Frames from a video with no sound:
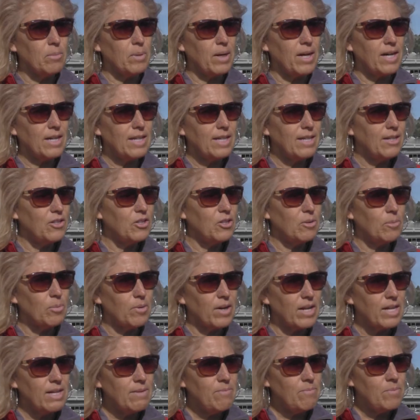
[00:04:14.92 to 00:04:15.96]
body and your
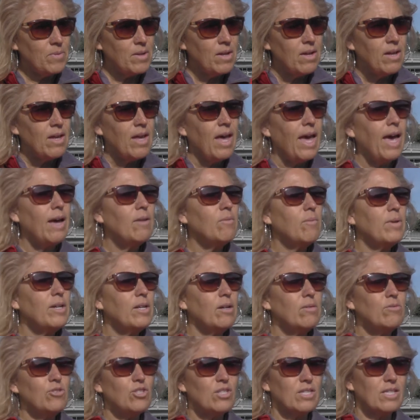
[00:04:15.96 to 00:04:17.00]
brain, and we
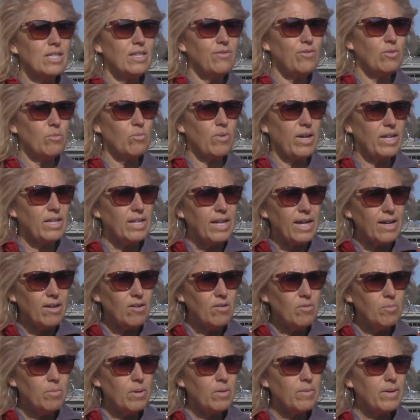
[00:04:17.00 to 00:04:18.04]
don't just live them right
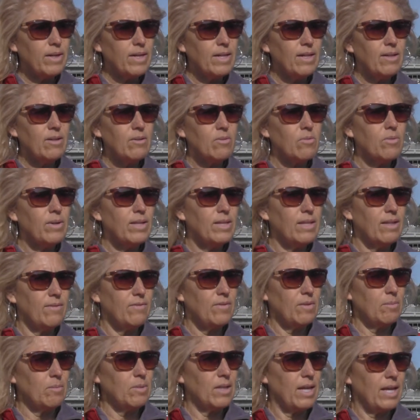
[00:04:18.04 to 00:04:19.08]
now, but we relive
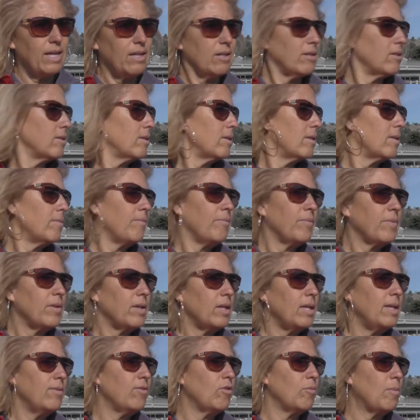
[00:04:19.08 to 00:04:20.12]
them later.
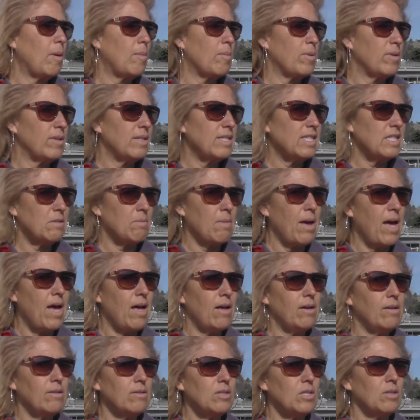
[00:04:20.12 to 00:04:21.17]
You remember the
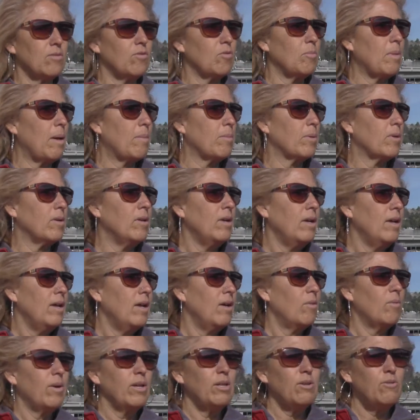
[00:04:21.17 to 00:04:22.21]
smells, you remember
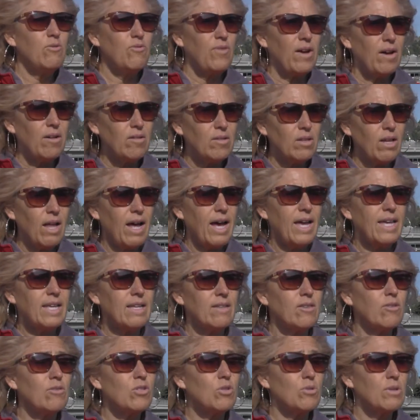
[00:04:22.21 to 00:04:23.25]
what you felt
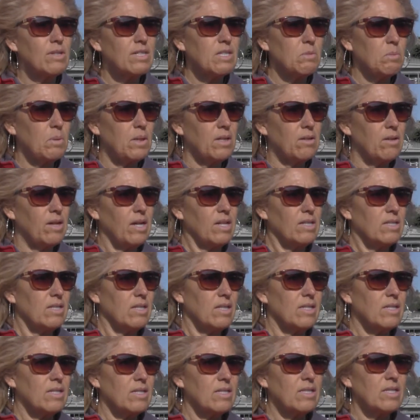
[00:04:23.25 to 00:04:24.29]
like. Those are
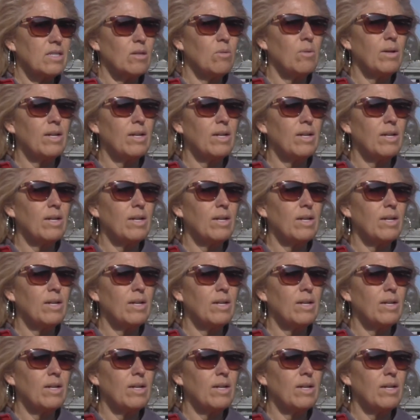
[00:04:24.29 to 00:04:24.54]
experiences. So,